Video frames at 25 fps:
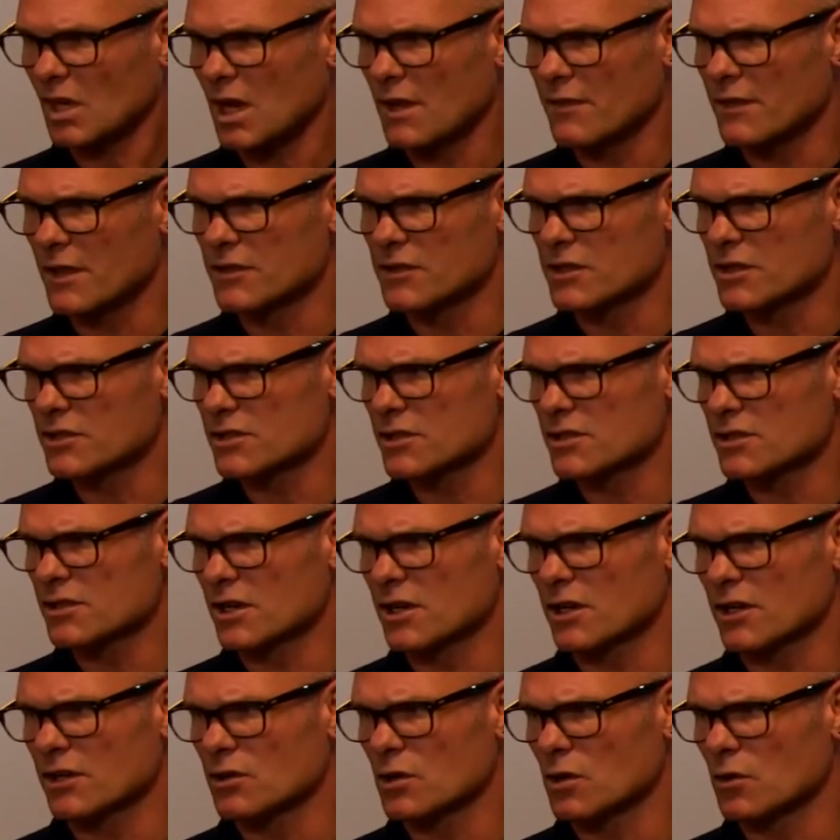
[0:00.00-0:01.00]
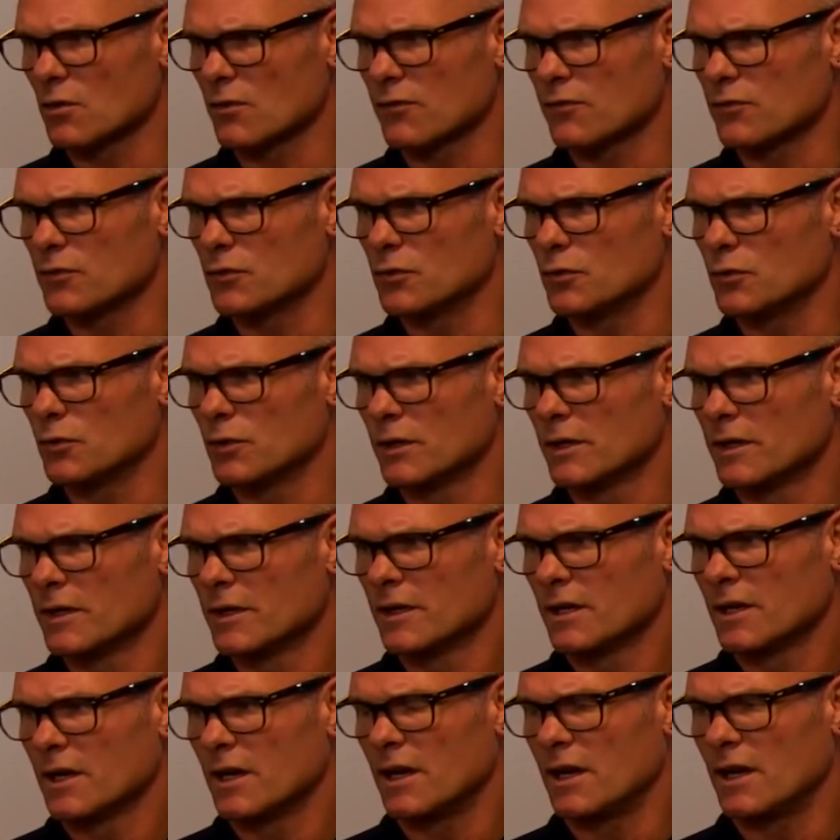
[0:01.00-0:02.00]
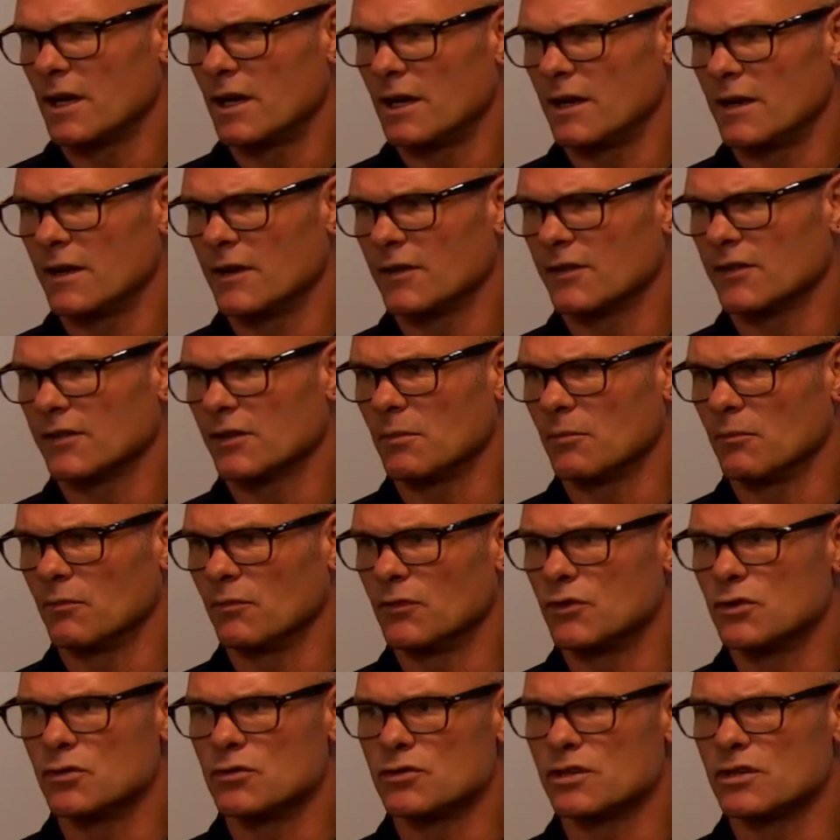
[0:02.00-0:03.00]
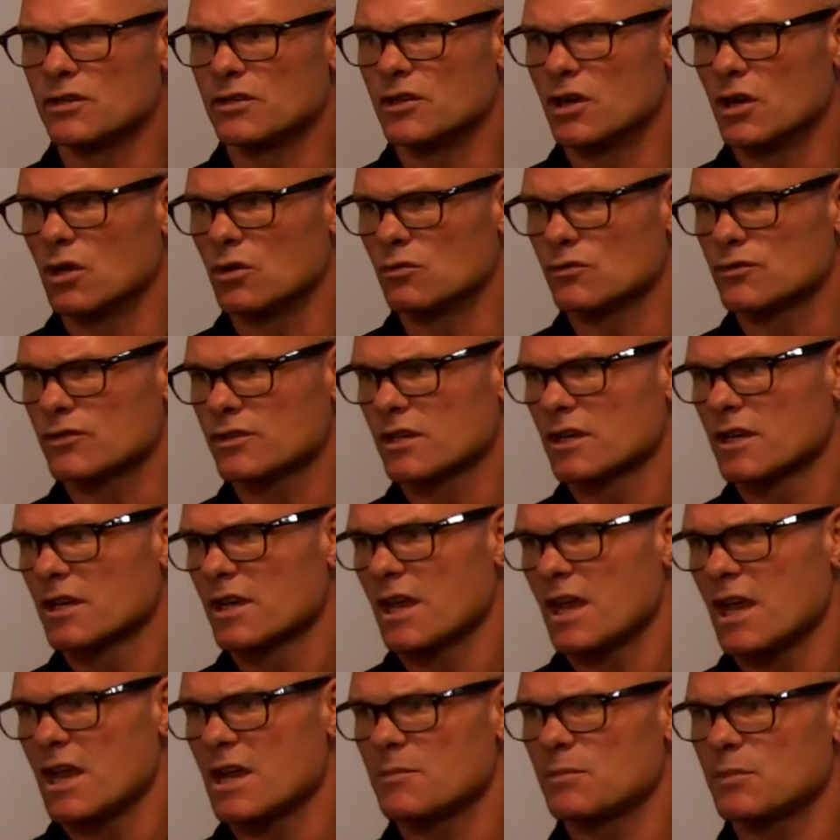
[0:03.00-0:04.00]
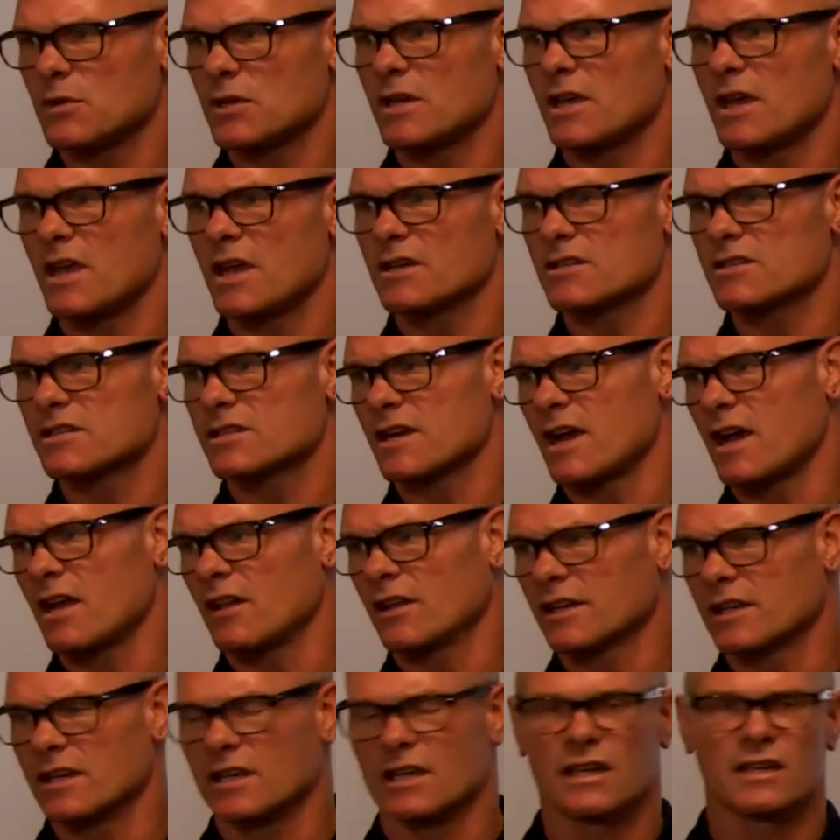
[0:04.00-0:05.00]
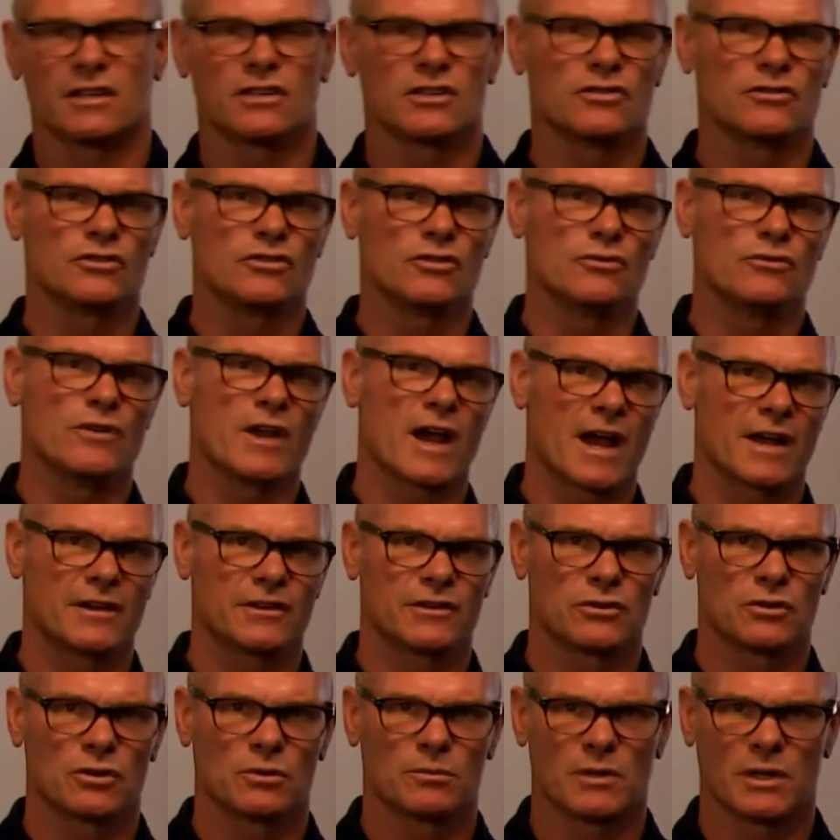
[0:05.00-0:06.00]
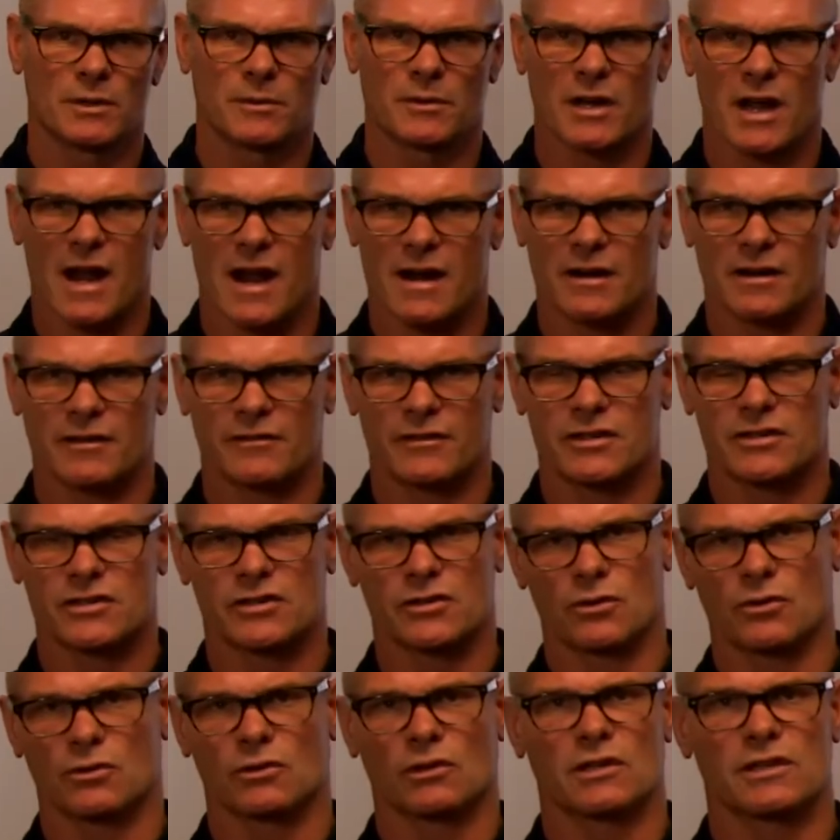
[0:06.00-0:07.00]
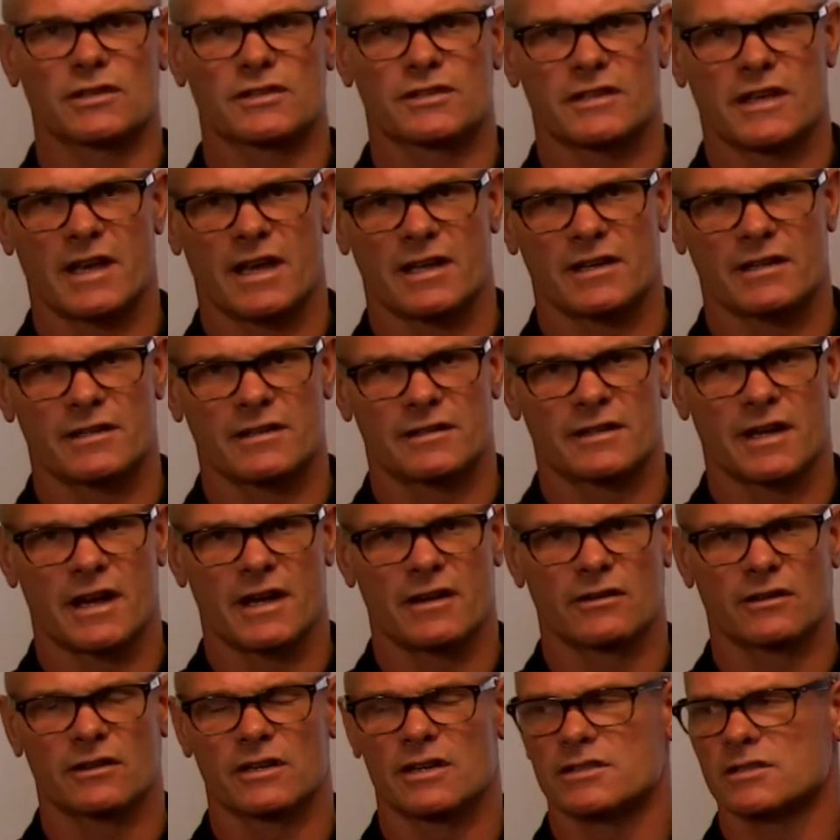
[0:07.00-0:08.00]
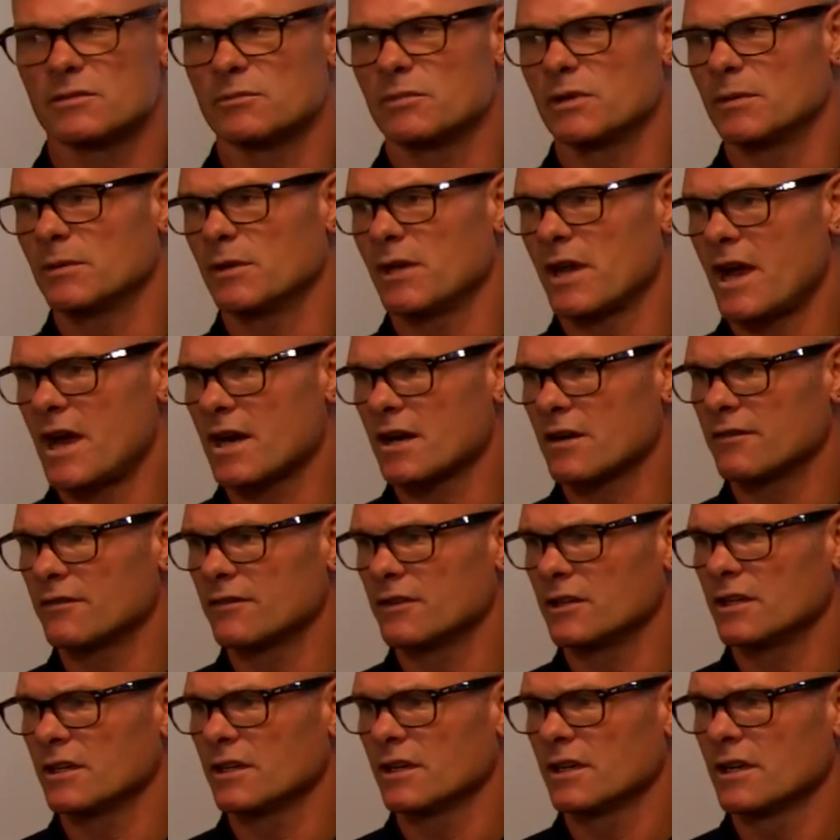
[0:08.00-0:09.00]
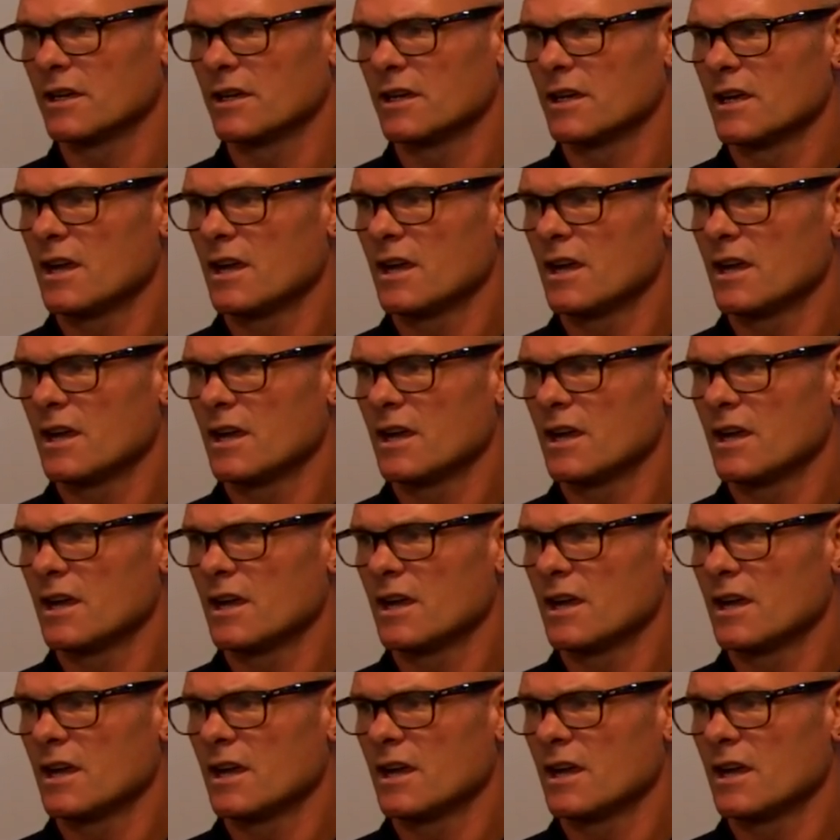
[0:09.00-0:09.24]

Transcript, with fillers: And then this is gonna go through uh, some do's and don'ts. APA style, again, you do not do a bibliography, so don't list that as a title as a bibliography.